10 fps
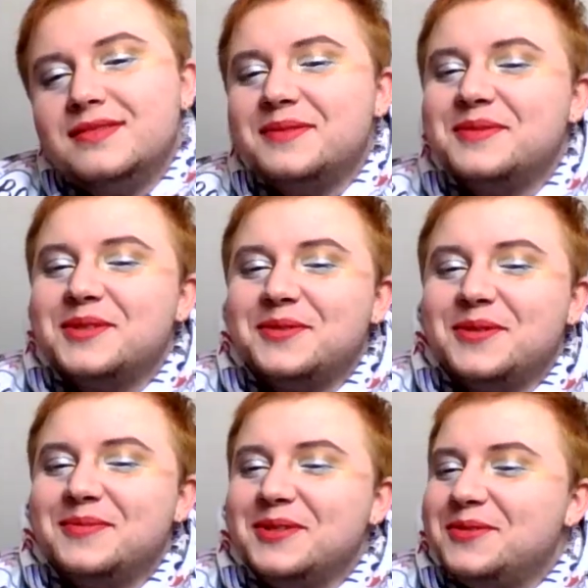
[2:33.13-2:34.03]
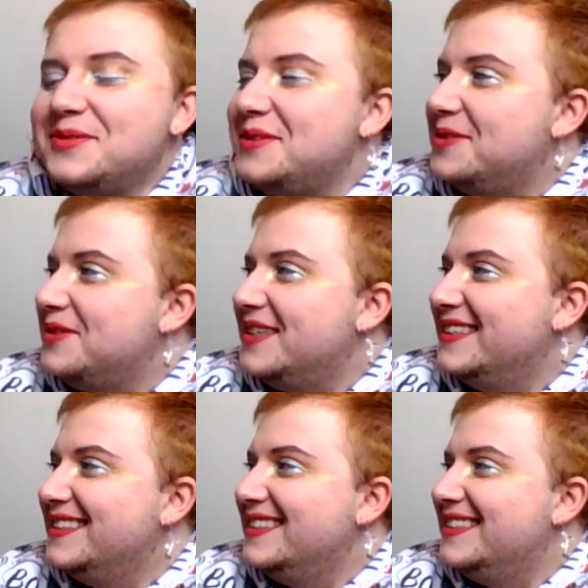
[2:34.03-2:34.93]
I'm sorry, I'm nervous still.
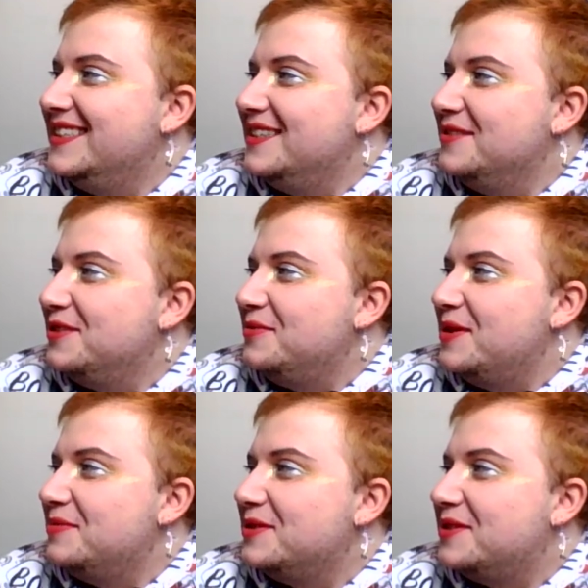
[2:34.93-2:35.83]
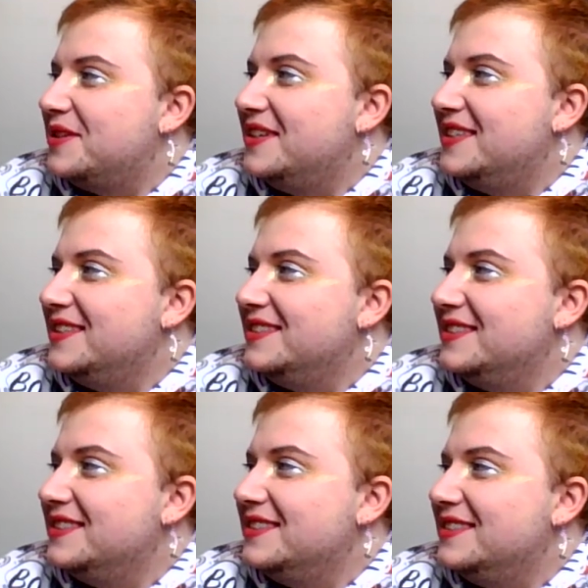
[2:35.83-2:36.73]
Will they be able to cut it?
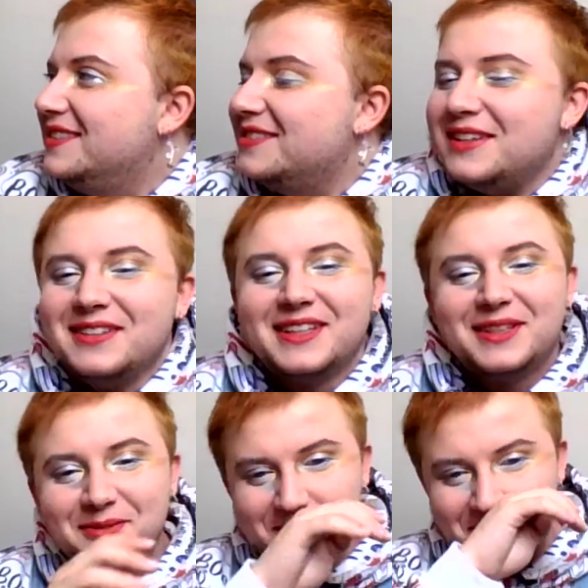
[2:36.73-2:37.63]
Okay, thank